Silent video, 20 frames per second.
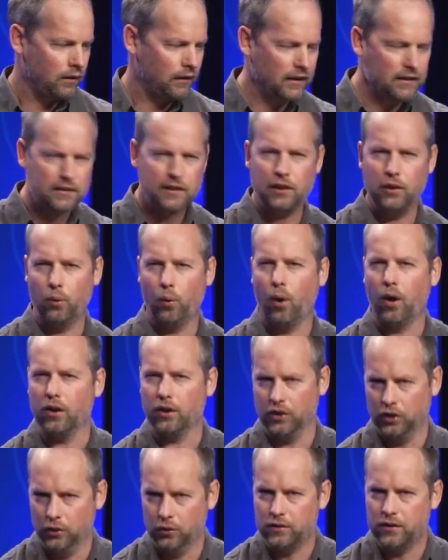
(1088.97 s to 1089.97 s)
things that you aren't
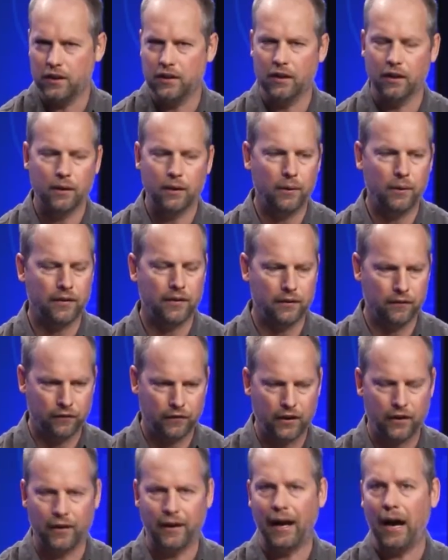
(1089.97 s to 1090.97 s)
used to dealing with and
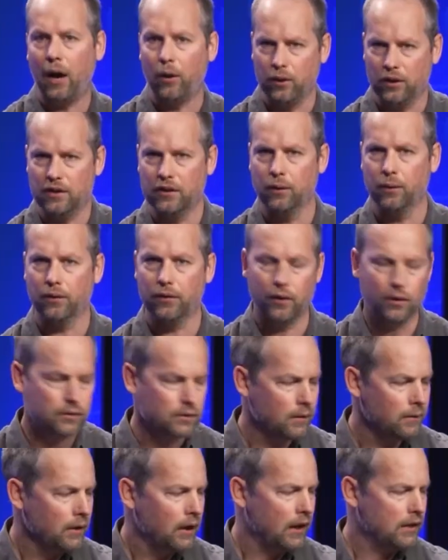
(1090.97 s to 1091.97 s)
figuring out how to deal with those.
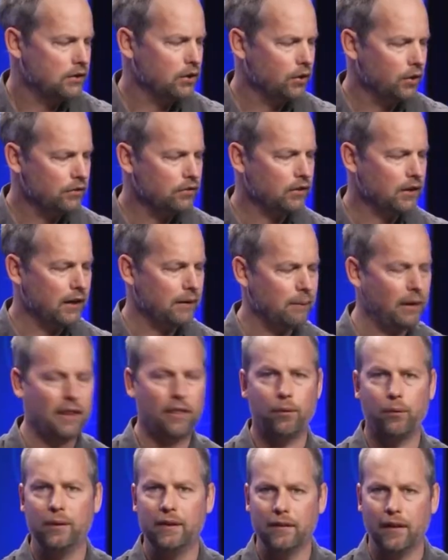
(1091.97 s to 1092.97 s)
And so those are kind of my
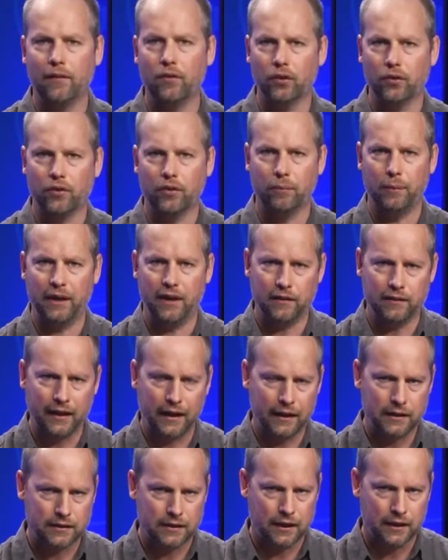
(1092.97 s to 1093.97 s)
3 levels of being a
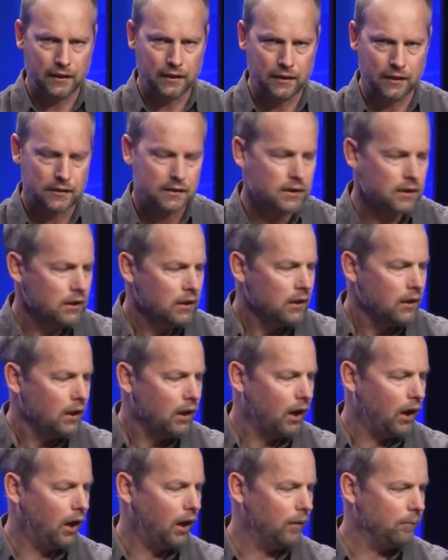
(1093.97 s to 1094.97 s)
data scientist
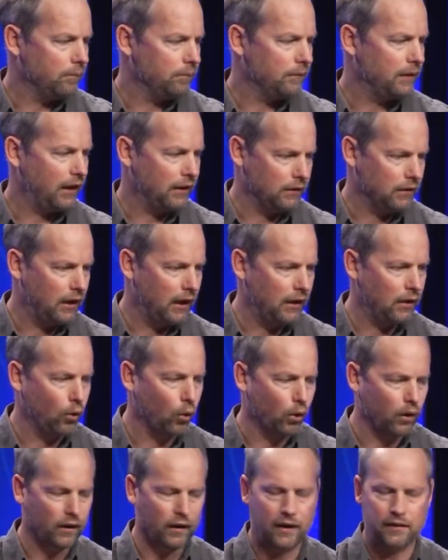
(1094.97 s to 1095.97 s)
and
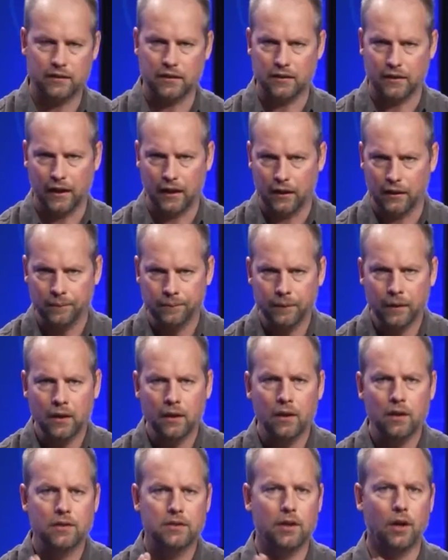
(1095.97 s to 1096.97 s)
organizing data.
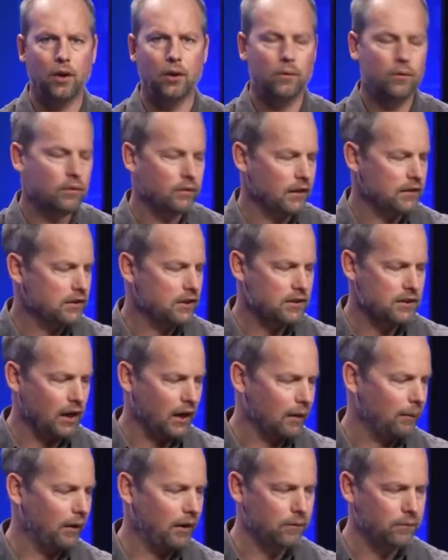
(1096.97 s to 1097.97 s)
So let's just talk
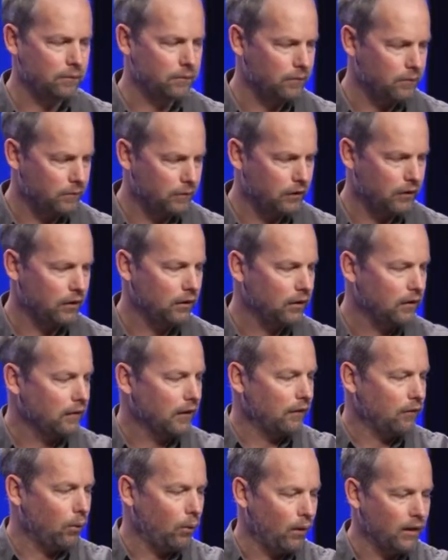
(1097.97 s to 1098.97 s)
about
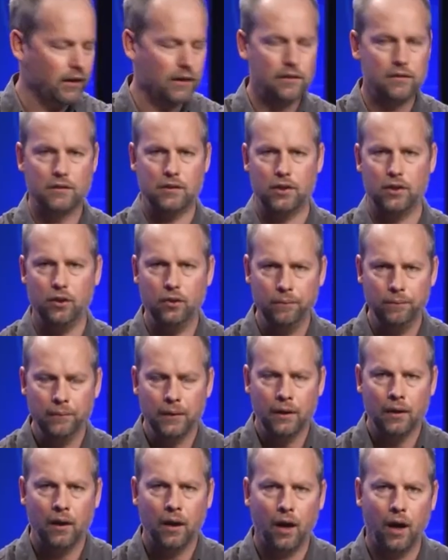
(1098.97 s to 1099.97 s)
level 1 and 2,
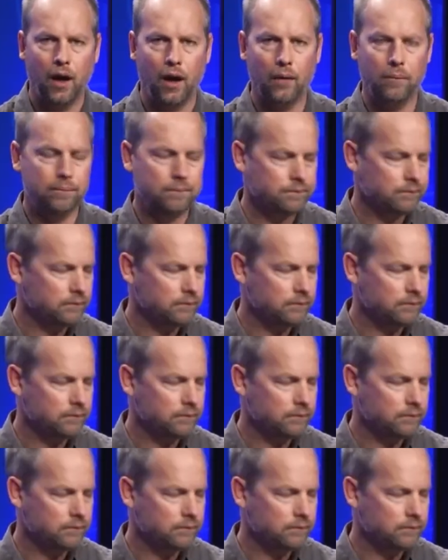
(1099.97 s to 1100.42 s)
or